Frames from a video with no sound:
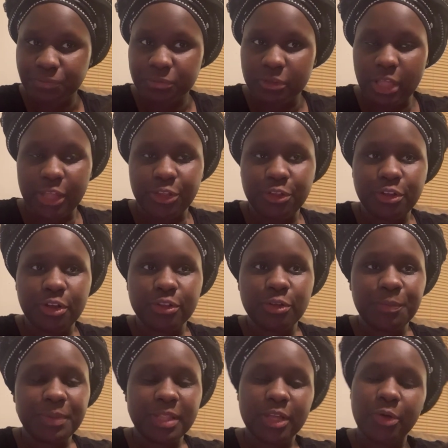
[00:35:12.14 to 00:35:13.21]
Like, you know, they'll
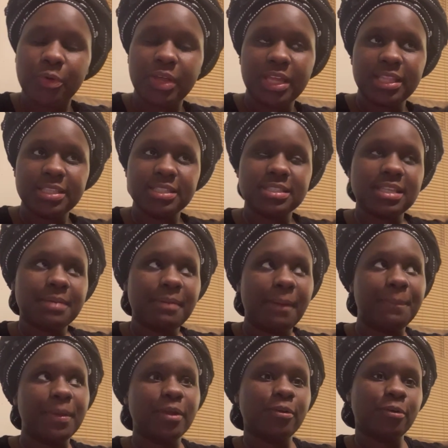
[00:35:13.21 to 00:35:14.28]
be like, okay, this is like my
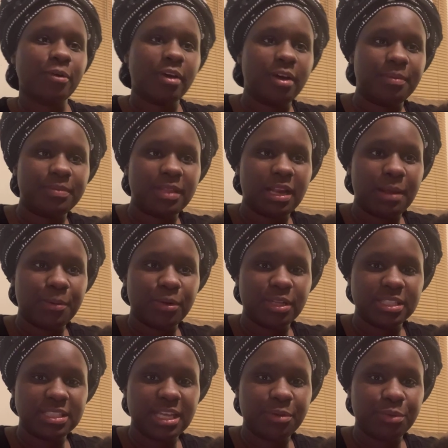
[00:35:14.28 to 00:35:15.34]
big girl cup that I'm going to
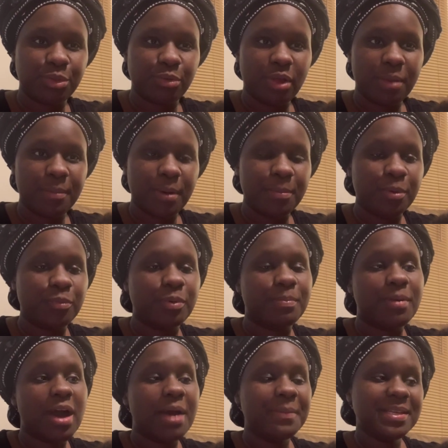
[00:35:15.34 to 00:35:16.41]
take with grandma. But when
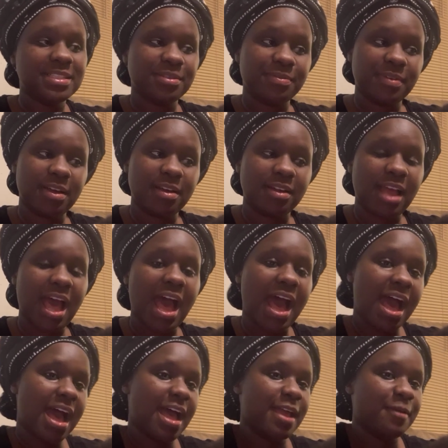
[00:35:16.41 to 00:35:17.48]
mommy's around,
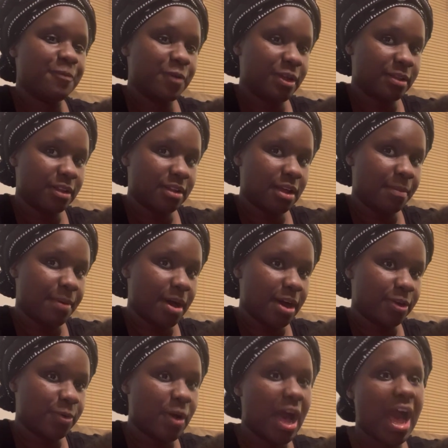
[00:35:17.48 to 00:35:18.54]
I want a
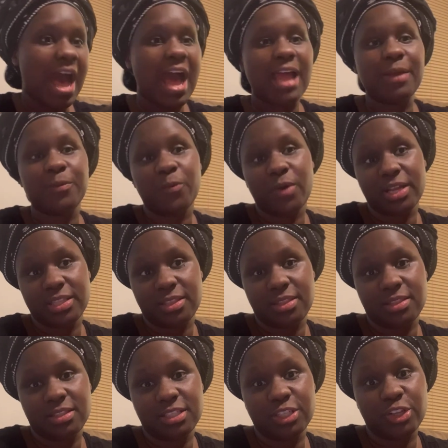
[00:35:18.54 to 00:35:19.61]
bottle. I want
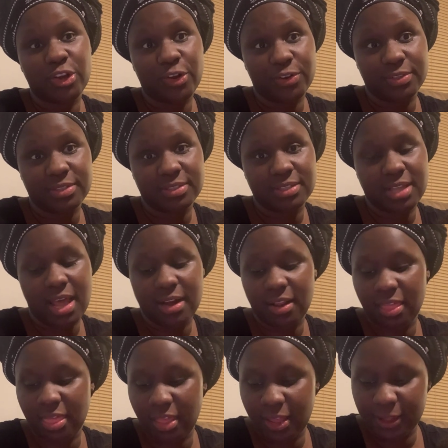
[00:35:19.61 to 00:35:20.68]
to nurse, kind of
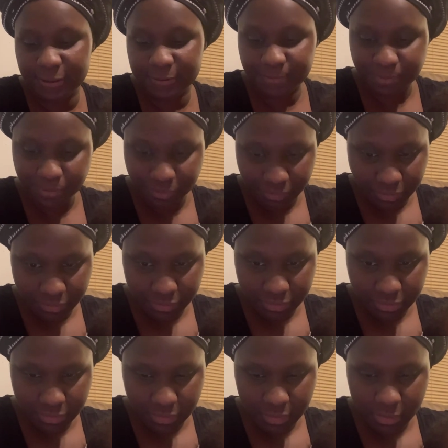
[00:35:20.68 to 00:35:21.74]
thing.
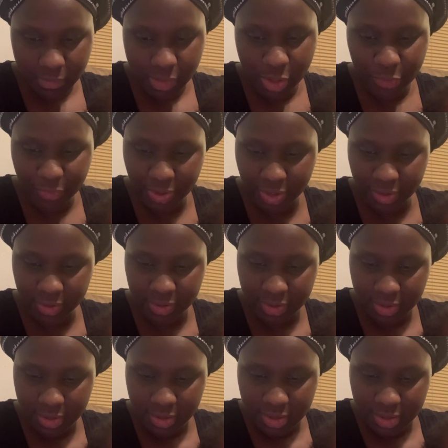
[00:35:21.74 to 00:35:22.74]
Okay.